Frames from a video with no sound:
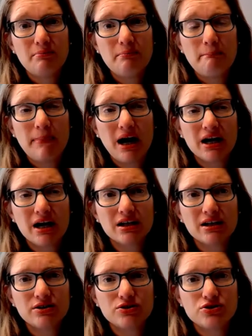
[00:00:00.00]

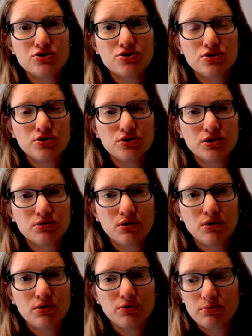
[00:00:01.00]
My
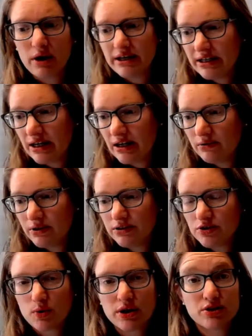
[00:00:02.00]
2-year-old right now in
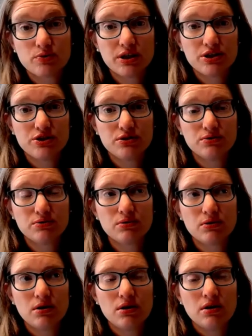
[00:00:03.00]
2022
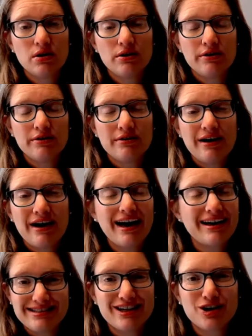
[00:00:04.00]

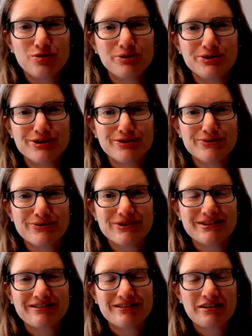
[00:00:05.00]
has terrible
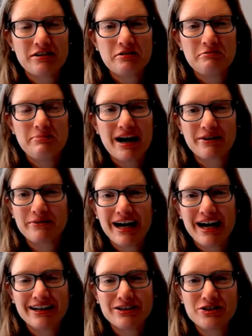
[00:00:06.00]
twos. Back when I
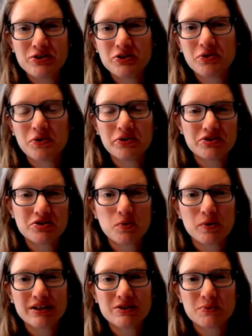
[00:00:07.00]
had a 2-year-old in
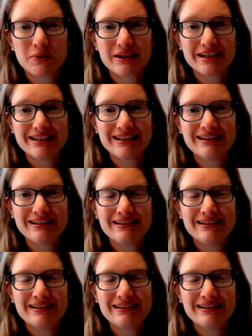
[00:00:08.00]
2020,